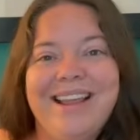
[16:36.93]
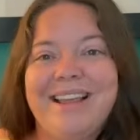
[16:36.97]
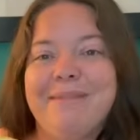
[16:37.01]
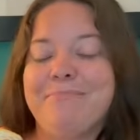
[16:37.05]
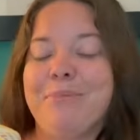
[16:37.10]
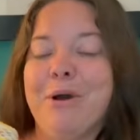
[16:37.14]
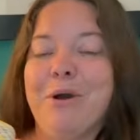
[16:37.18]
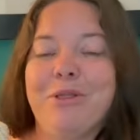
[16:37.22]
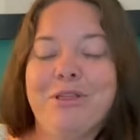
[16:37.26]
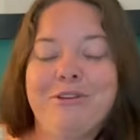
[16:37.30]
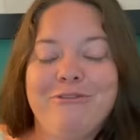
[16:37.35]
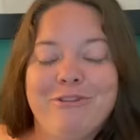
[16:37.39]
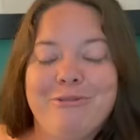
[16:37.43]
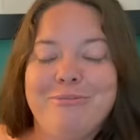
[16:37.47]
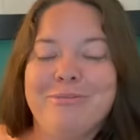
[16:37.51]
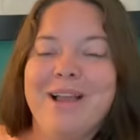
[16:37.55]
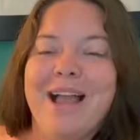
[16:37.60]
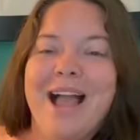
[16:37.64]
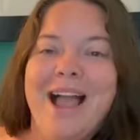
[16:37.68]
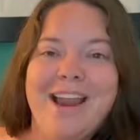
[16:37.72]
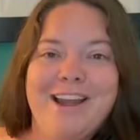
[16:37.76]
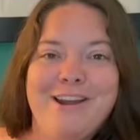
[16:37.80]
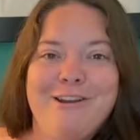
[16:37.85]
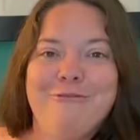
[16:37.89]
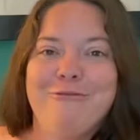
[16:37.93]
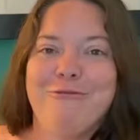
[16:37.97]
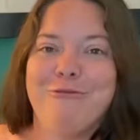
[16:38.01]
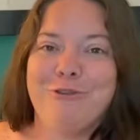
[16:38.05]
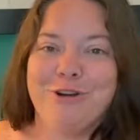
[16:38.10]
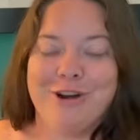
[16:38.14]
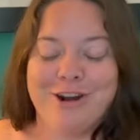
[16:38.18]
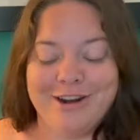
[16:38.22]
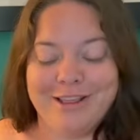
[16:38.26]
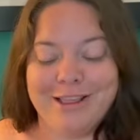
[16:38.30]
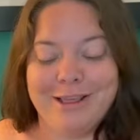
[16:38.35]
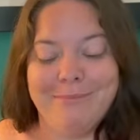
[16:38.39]
both of them kind of
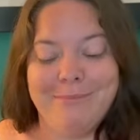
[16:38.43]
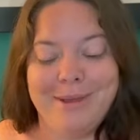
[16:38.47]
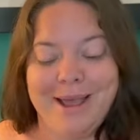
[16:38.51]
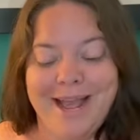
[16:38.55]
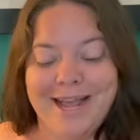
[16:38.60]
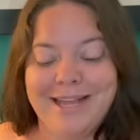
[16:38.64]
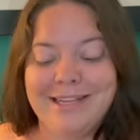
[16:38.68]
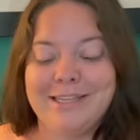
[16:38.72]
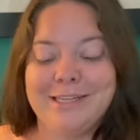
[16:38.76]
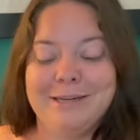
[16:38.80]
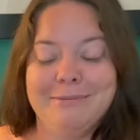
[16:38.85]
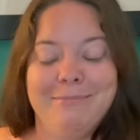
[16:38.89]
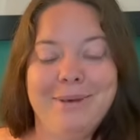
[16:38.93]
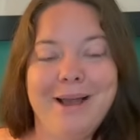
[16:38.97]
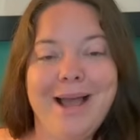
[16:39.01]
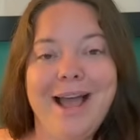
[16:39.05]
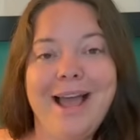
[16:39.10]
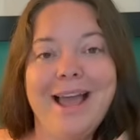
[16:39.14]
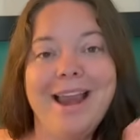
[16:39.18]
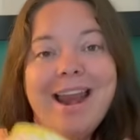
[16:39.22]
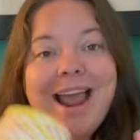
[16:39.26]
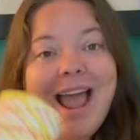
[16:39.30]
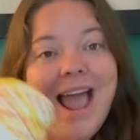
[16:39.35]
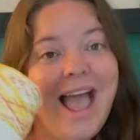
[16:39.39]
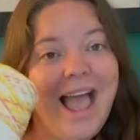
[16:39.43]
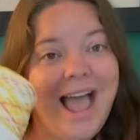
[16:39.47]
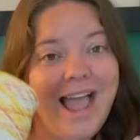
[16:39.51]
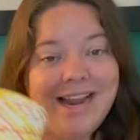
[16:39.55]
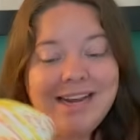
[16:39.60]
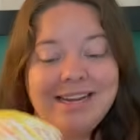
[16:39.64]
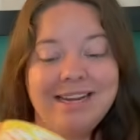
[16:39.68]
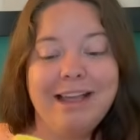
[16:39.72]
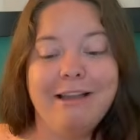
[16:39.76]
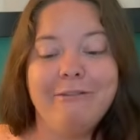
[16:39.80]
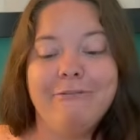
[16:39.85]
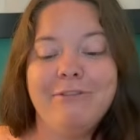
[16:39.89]
weren't the best, but
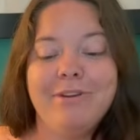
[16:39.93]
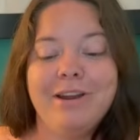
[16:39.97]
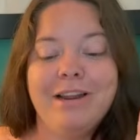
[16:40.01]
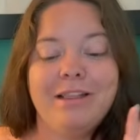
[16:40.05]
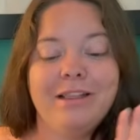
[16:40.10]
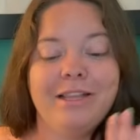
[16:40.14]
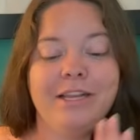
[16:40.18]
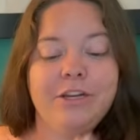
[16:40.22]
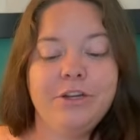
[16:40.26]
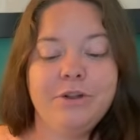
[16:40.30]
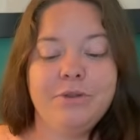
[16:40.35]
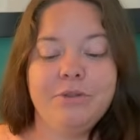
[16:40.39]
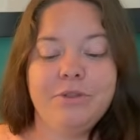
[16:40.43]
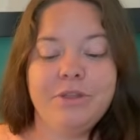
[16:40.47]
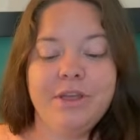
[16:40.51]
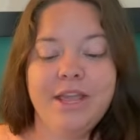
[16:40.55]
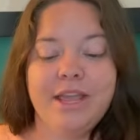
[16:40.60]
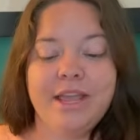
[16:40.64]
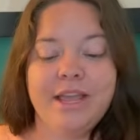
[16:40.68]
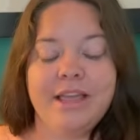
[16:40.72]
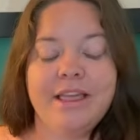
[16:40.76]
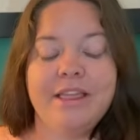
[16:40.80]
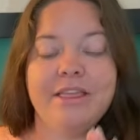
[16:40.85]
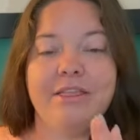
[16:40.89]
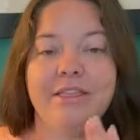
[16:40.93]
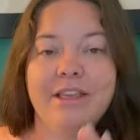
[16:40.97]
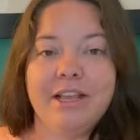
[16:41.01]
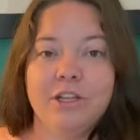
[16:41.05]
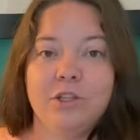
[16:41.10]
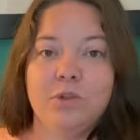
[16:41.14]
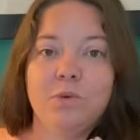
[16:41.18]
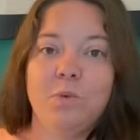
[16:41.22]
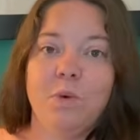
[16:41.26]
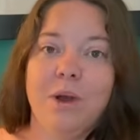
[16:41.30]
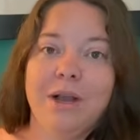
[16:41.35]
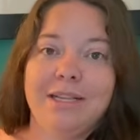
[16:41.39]
I definitely do think
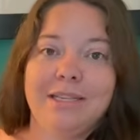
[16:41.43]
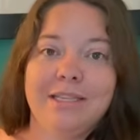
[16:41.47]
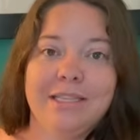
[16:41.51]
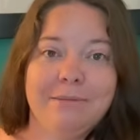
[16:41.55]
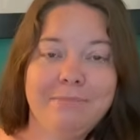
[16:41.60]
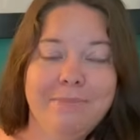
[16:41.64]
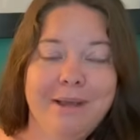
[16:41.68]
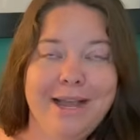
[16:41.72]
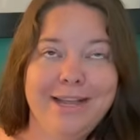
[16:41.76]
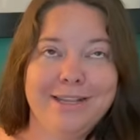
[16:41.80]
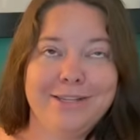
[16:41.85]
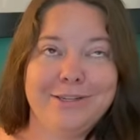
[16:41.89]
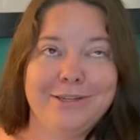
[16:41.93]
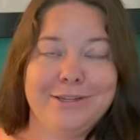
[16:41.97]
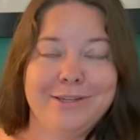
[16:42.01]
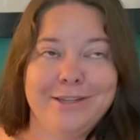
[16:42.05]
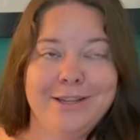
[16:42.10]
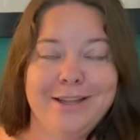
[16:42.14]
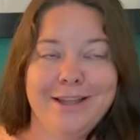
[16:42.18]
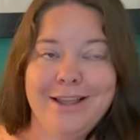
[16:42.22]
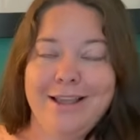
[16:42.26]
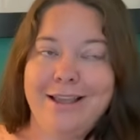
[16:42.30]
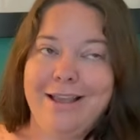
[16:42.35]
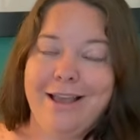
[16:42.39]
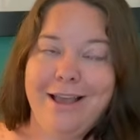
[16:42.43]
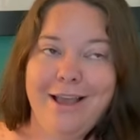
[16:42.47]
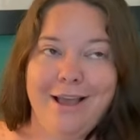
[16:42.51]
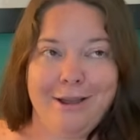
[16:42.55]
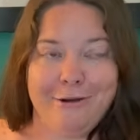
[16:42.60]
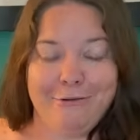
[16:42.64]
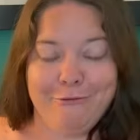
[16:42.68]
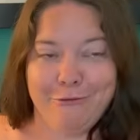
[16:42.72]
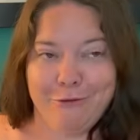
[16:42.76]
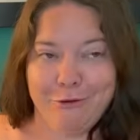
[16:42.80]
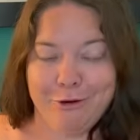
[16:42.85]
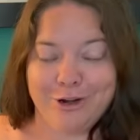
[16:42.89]
this was the best,
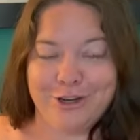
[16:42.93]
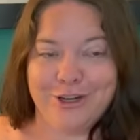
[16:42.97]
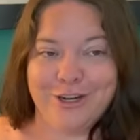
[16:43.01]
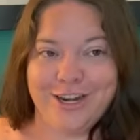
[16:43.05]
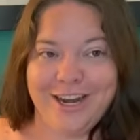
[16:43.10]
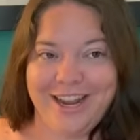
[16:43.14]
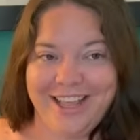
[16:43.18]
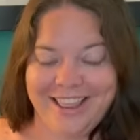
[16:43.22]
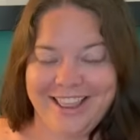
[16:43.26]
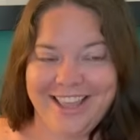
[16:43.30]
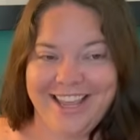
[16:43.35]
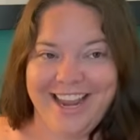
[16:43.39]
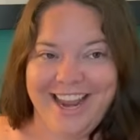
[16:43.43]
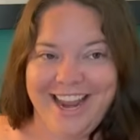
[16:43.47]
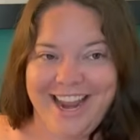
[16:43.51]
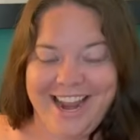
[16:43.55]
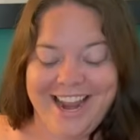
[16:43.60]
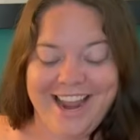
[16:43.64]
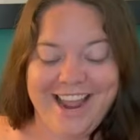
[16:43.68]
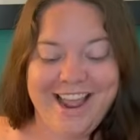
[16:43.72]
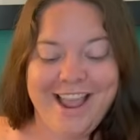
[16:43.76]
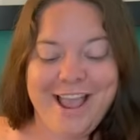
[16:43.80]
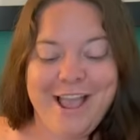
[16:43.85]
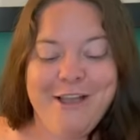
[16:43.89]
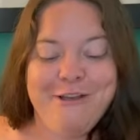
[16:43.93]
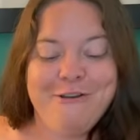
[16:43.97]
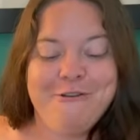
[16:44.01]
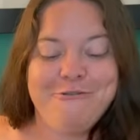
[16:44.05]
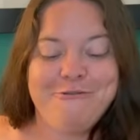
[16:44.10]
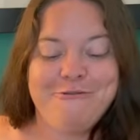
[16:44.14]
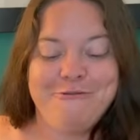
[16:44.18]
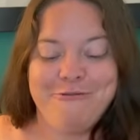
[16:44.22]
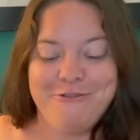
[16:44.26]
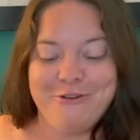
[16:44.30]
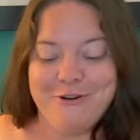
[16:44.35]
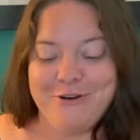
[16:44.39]
unfortunately,
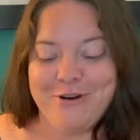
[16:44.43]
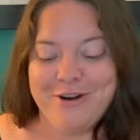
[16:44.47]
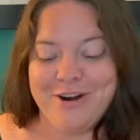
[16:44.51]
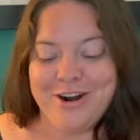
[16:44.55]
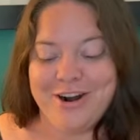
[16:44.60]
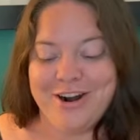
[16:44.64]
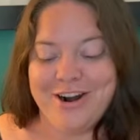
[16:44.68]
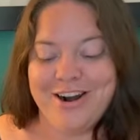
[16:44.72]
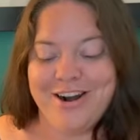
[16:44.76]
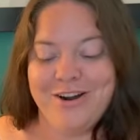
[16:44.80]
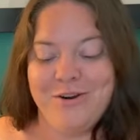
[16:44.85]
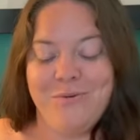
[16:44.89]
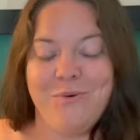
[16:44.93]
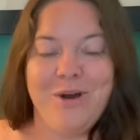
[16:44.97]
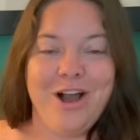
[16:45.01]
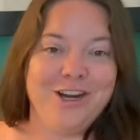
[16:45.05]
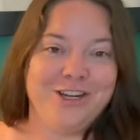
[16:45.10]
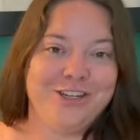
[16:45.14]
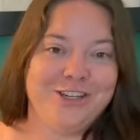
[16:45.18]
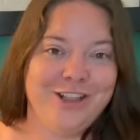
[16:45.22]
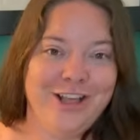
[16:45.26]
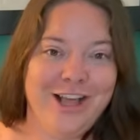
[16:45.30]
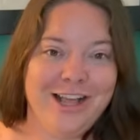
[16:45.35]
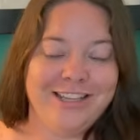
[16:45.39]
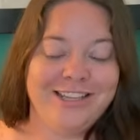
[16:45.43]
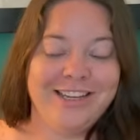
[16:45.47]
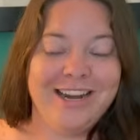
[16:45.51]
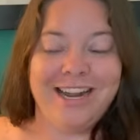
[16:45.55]
for washcloths.